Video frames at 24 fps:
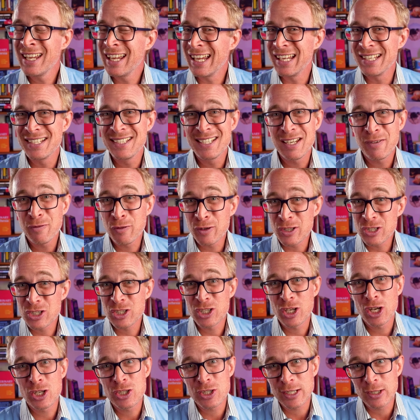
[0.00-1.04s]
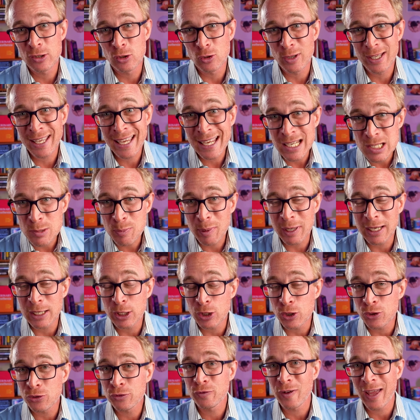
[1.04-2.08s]
Is different surgical kit being
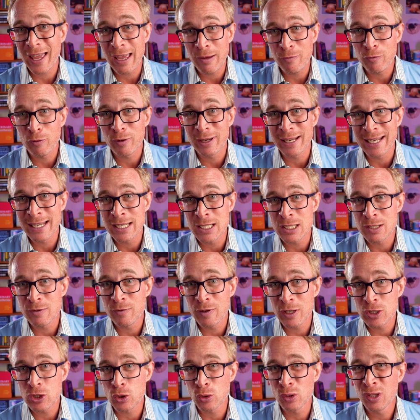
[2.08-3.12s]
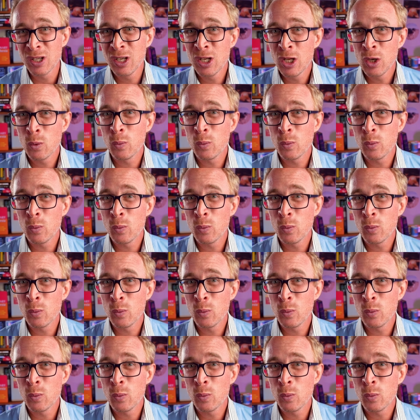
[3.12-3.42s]
used for every individual?